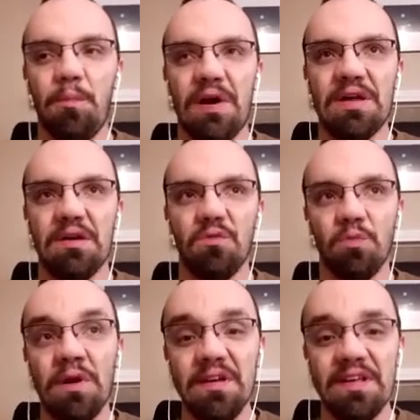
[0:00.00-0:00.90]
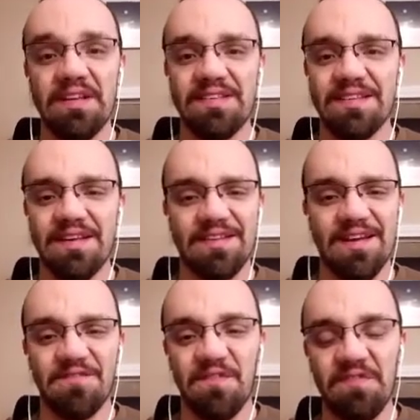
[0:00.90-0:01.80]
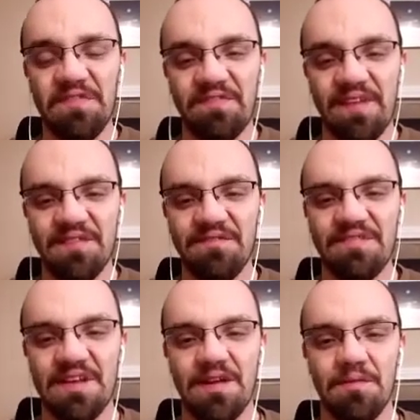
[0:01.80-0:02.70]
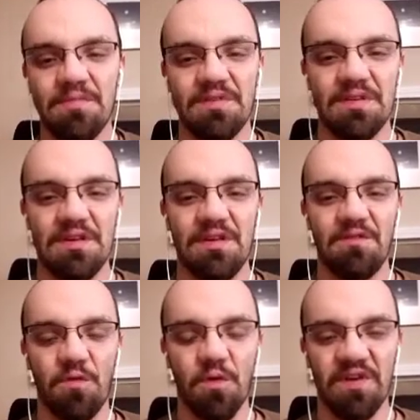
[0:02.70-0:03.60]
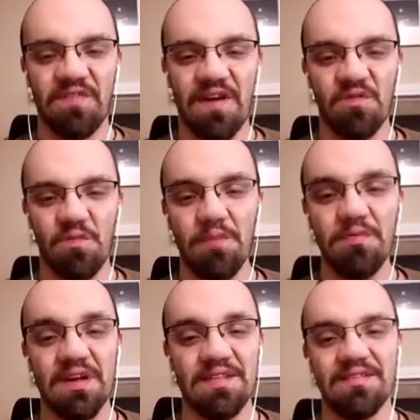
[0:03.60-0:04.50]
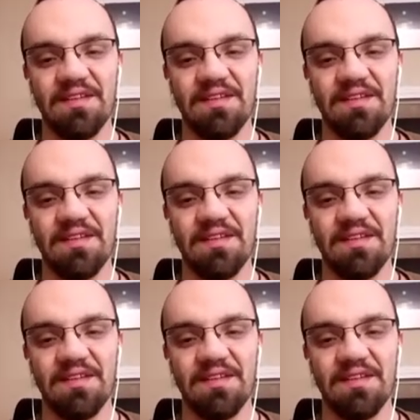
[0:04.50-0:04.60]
But really, it's like 55 Dems, 45 Republicans.